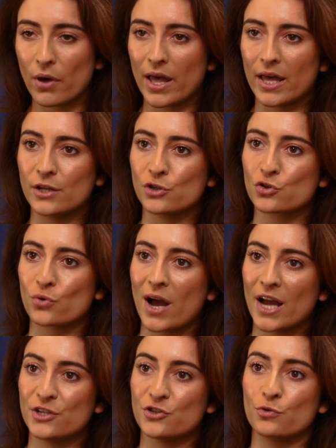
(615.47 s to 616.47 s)
and
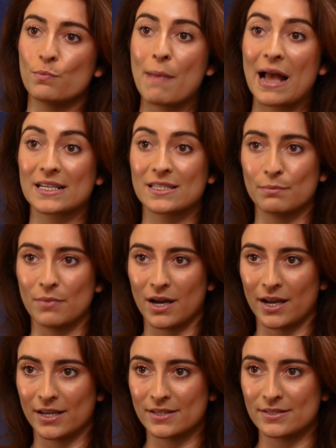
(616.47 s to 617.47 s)
try to
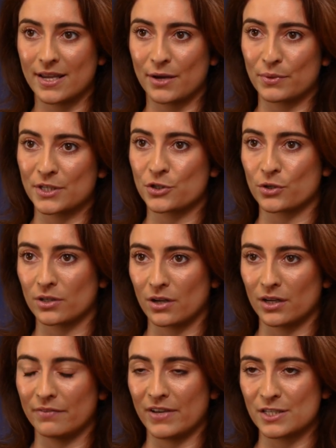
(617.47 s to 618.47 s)
maximize a return
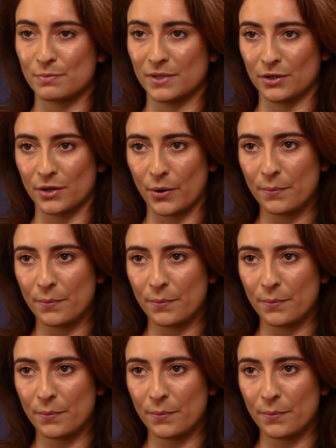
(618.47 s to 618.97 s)
on investment.